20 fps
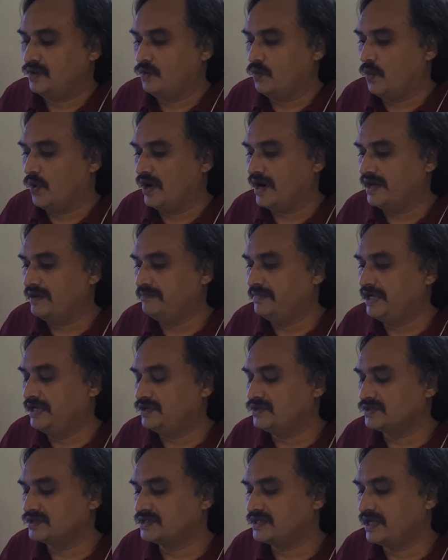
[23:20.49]
What I mean
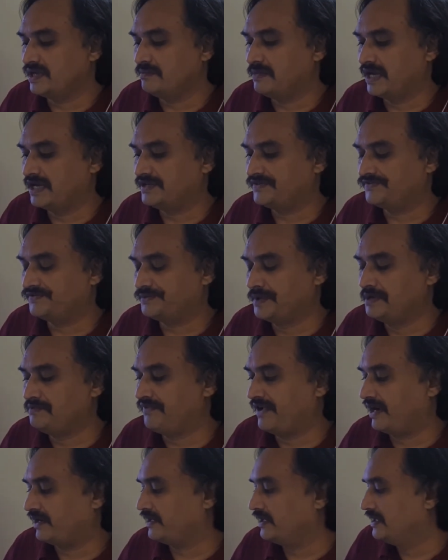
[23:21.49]
to say by spin
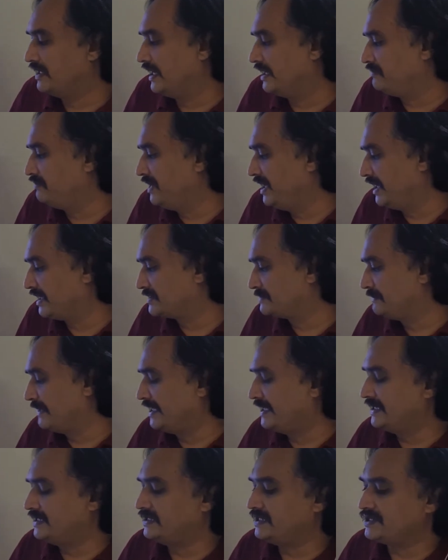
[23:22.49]
factor, let me
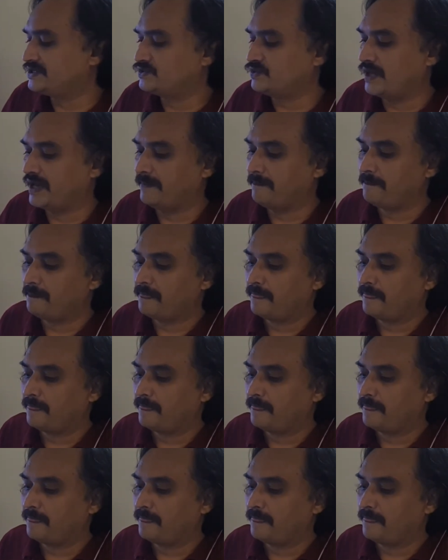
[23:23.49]
explain it this way.